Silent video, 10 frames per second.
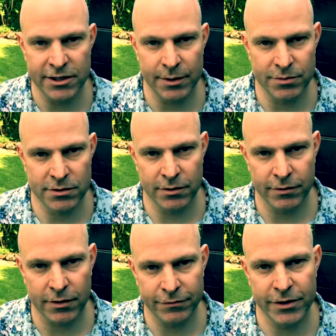tips.
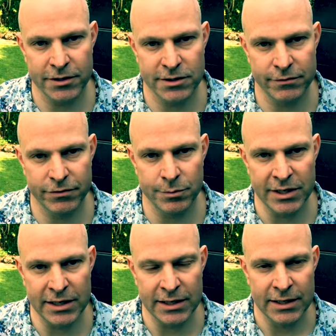The first tip for
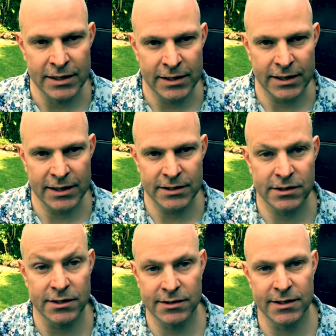me
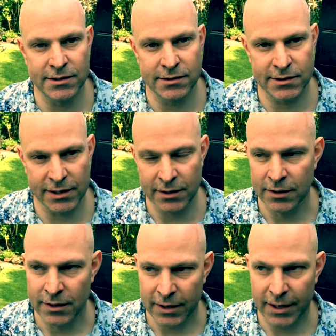is consistency.
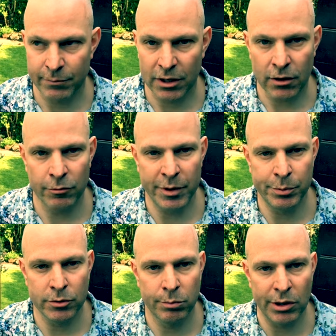A lot of
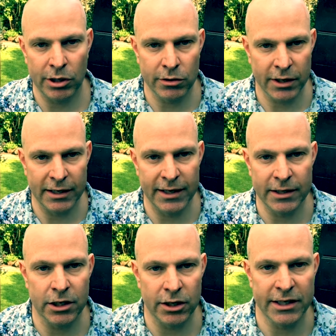people blog and
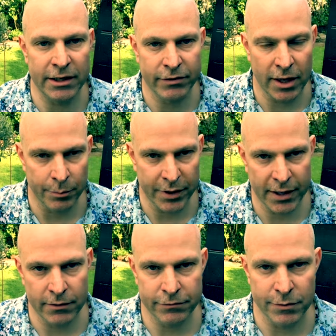then kind of give up,
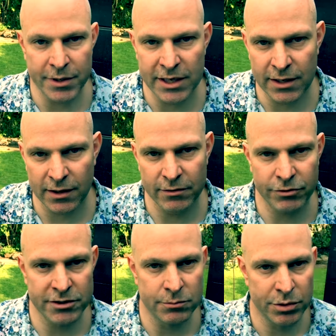and for me,
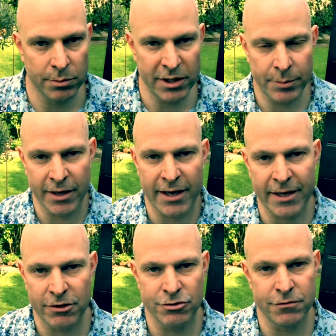I've written probably about
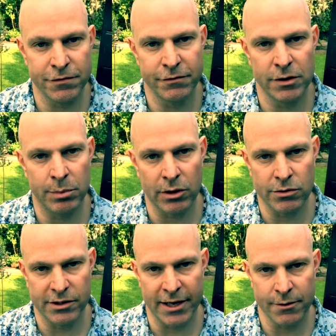850
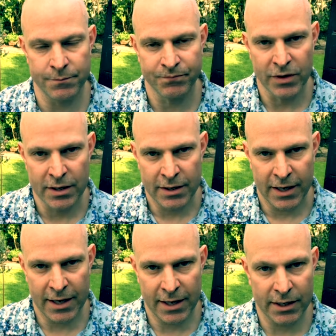blogs
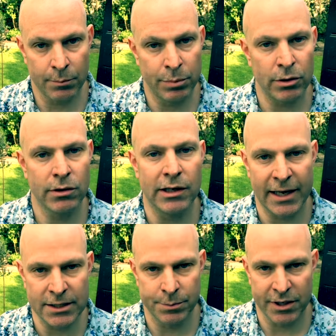now, and I blog
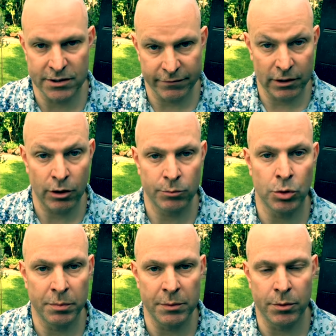less because I have a lot
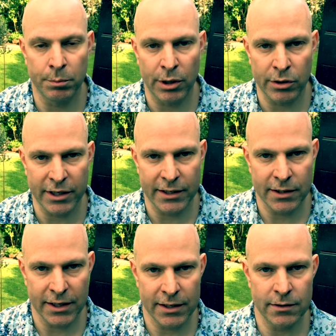more people
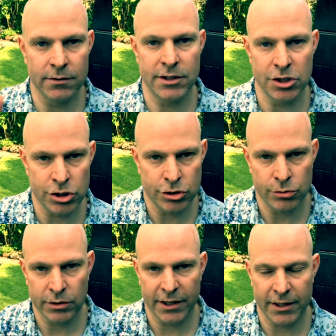blogging in Teacher
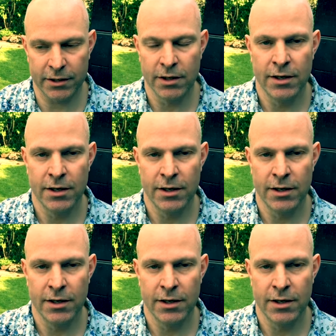Toolkit